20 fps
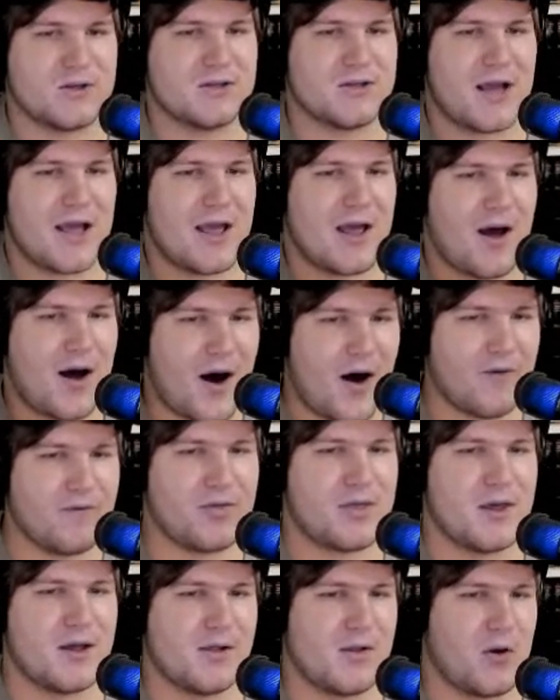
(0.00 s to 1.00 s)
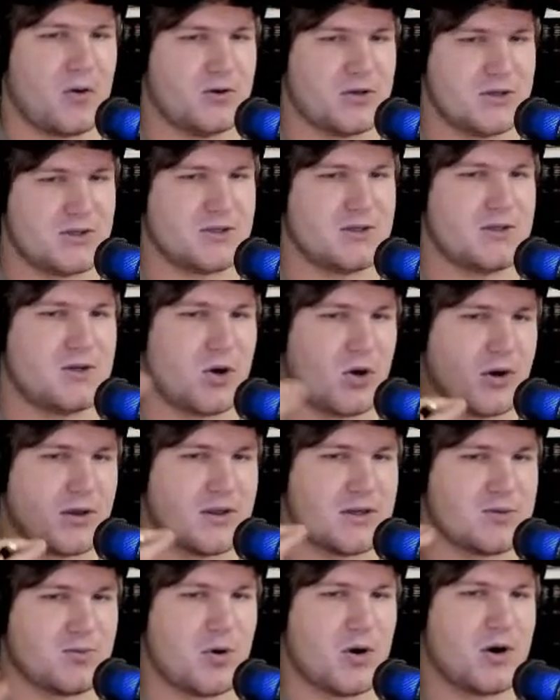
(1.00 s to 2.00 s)
could say, of theologians during
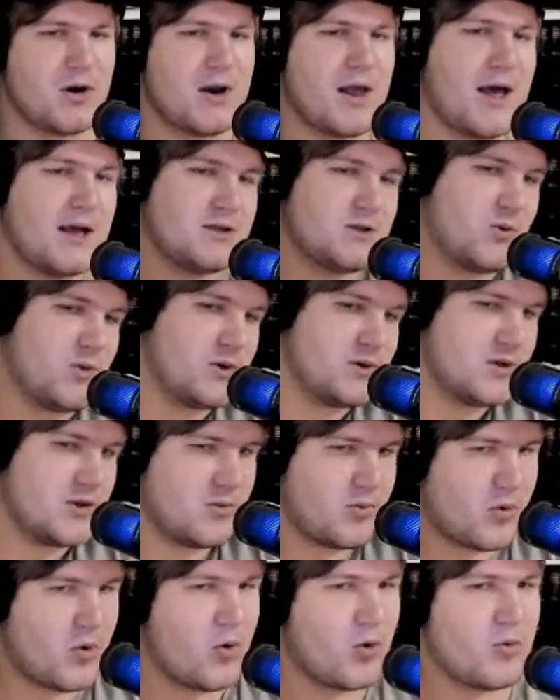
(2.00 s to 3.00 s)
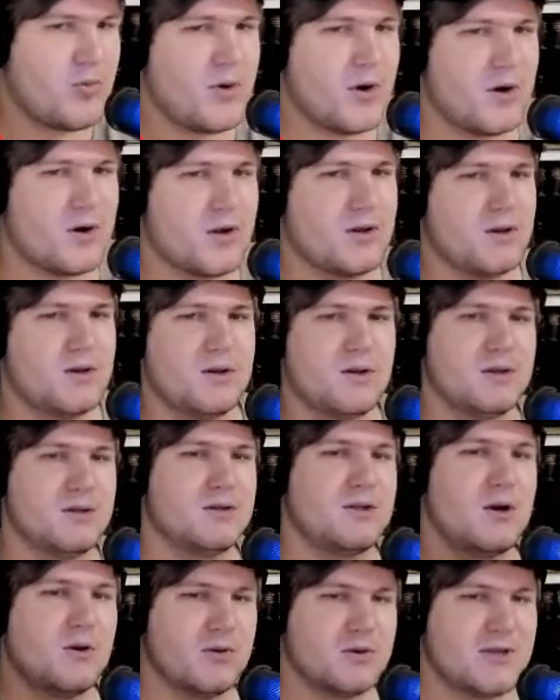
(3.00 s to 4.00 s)
this period as there was in the Baroque period. Is
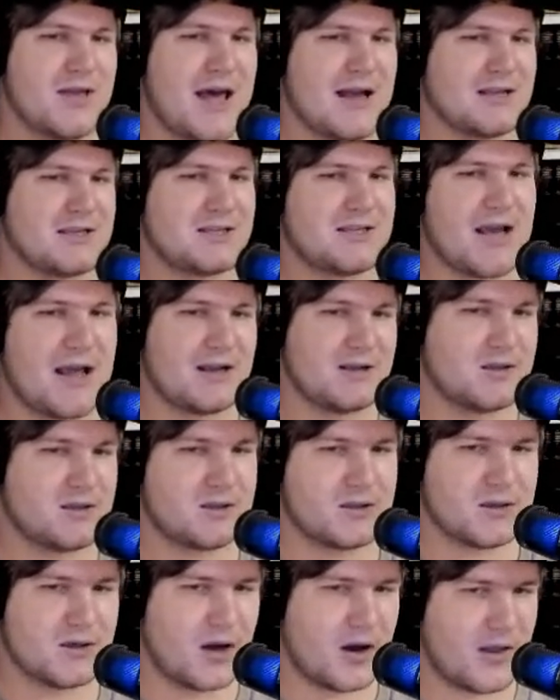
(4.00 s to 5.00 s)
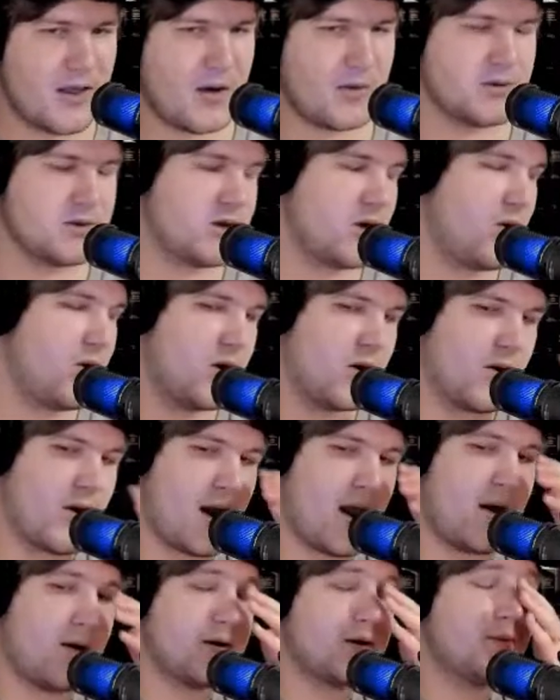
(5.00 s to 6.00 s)
there was that sense uh, that was going
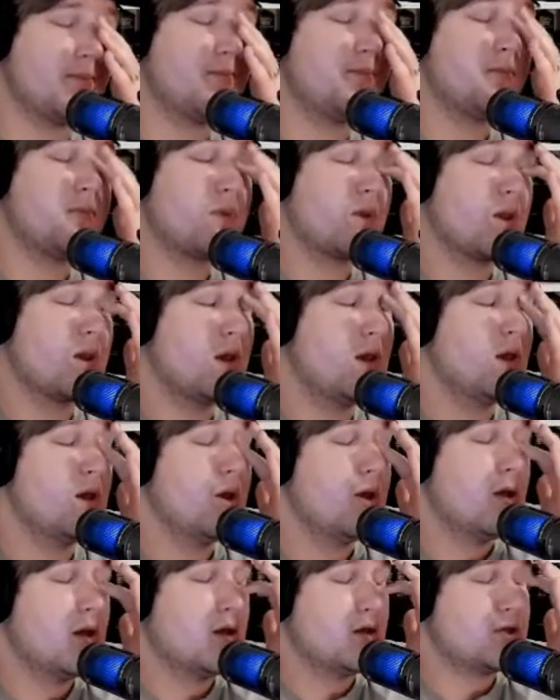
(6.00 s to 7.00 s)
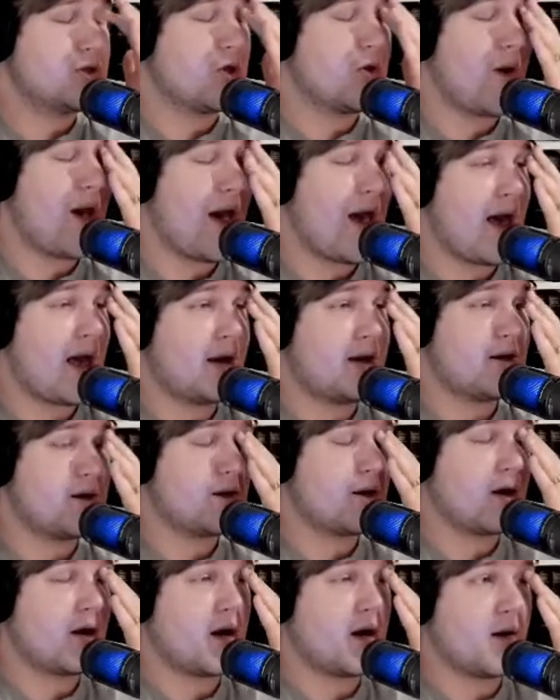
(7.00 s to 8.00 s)
around. So you had
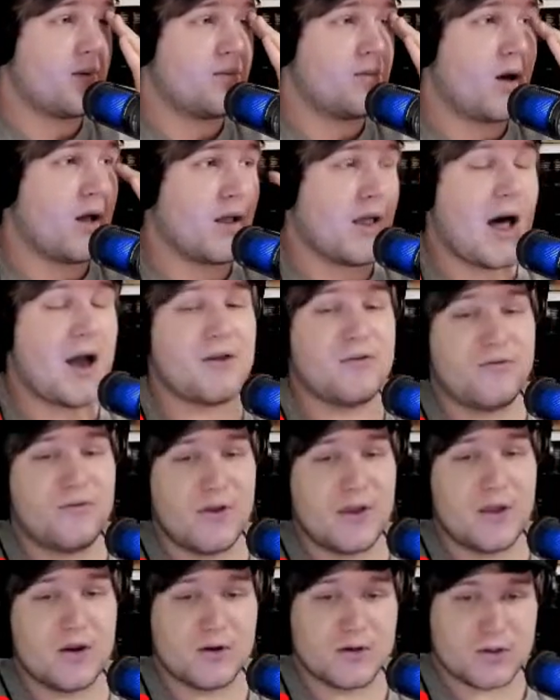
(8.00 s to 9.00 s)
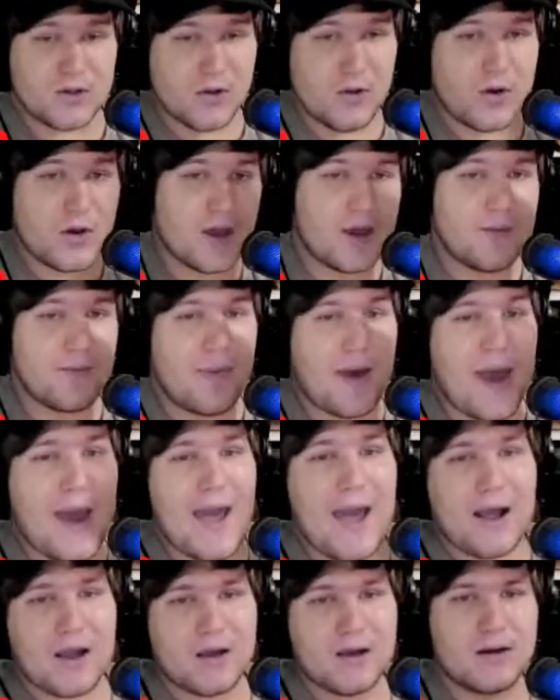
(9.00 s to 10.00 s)
um, a lot of figures looking
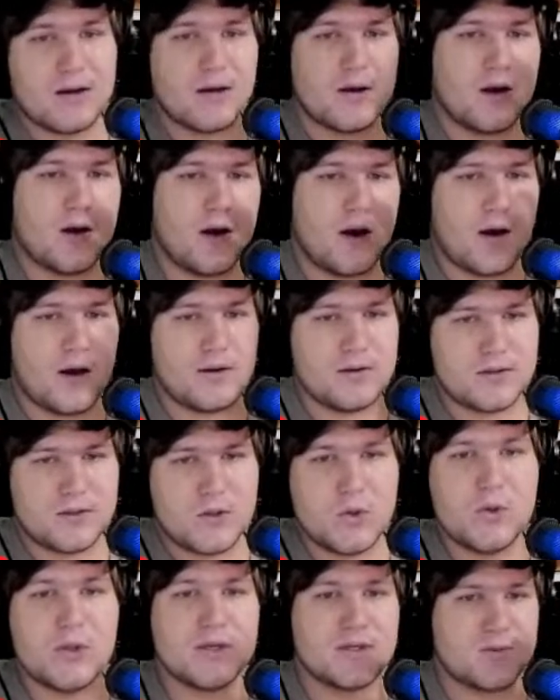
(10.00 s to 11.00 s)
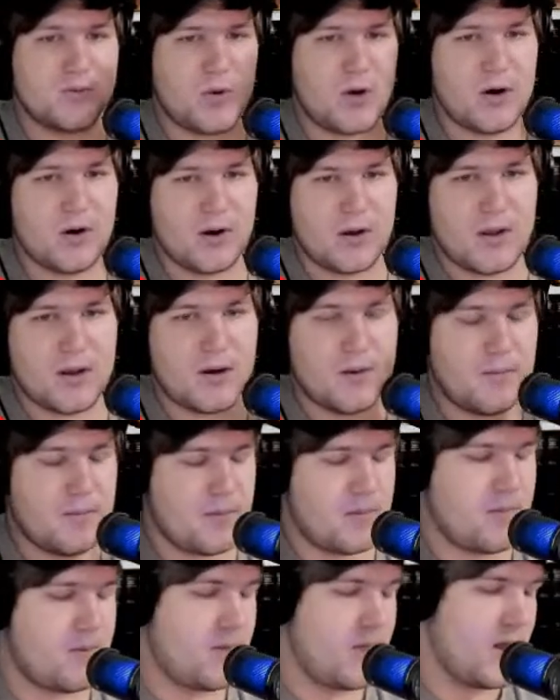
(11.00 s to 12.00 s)
back uh, to this period,
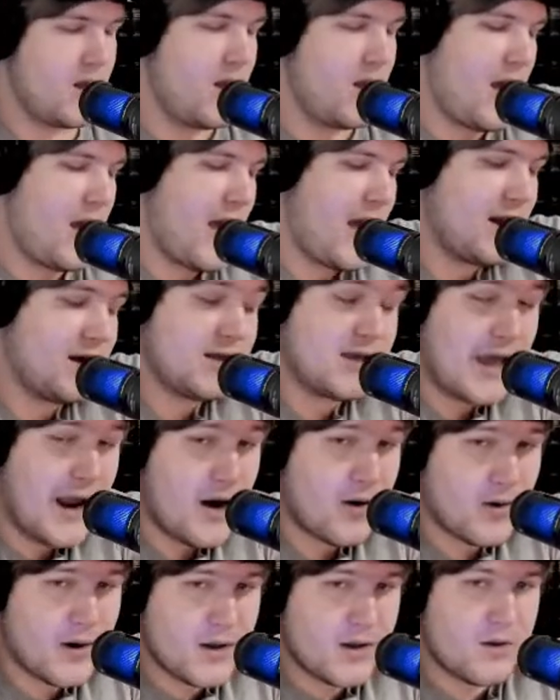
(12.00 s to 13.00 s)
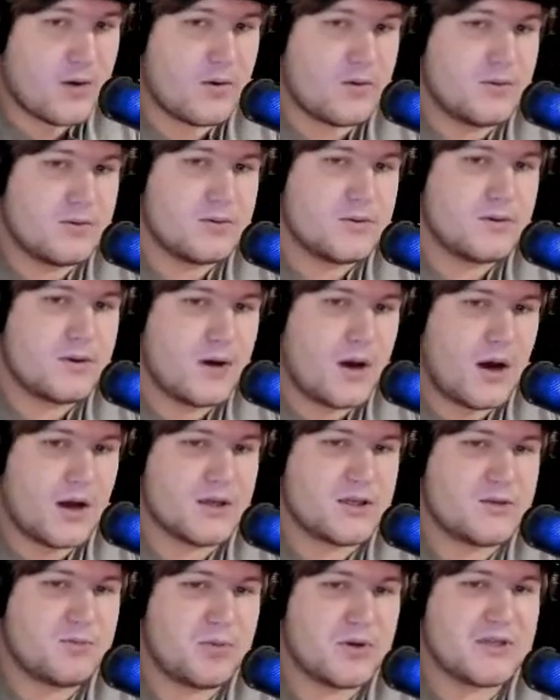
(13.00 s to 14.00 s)
and Garrigou uh,
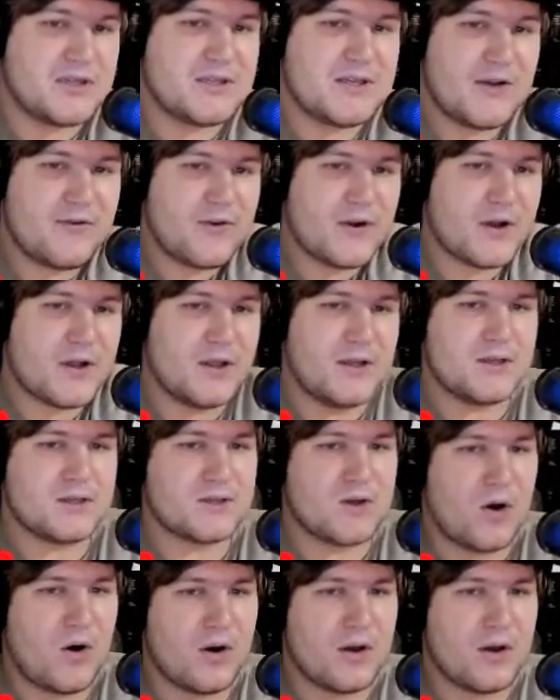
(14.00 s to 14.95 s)
specifically saw